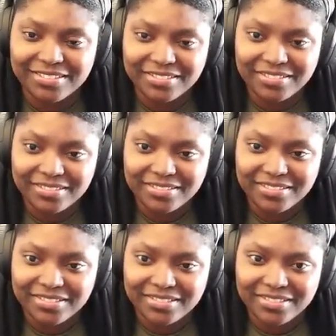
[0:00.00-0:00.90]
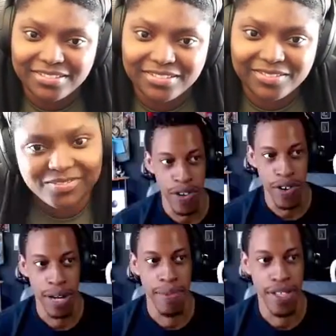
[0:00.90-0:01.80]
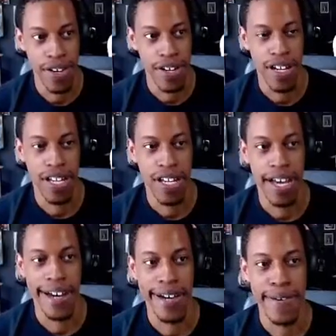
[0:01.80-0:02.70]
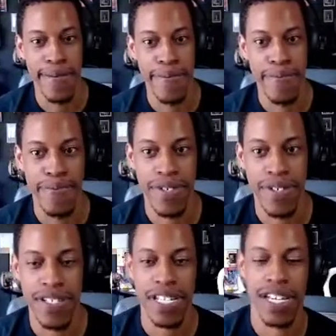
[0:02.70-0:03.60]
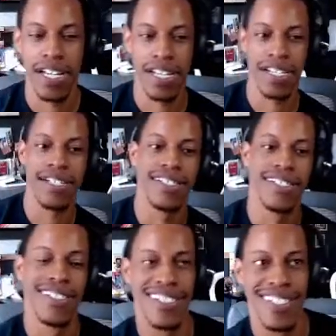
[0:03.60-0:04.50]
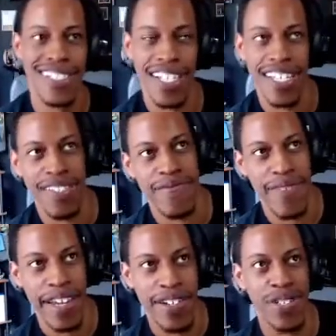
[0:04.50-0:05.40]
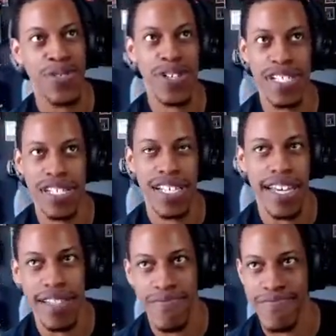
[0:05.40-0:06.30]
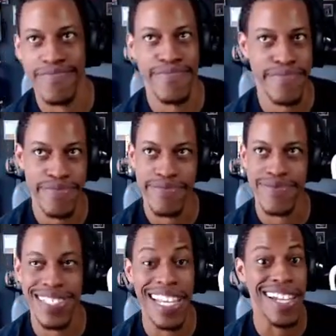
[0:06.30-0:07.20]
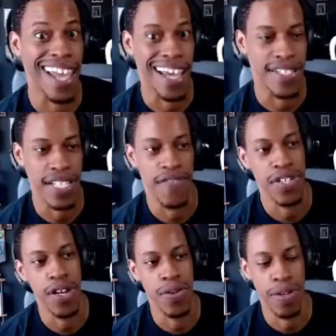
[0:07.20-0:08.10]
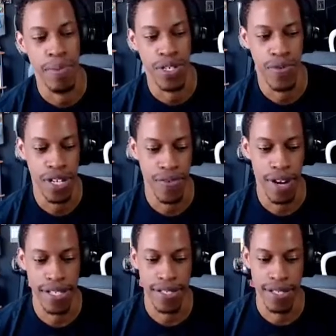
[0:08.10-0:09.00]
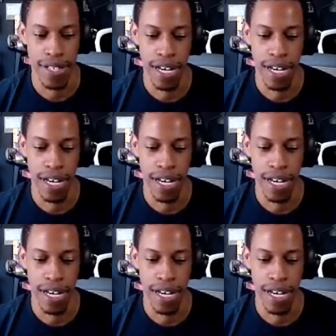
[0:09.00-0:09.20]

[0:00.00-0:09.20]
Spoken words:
I would say probably my grandmother. She like here in Detroit, she like did a lot of stuff. She owned a bunch of restaurants and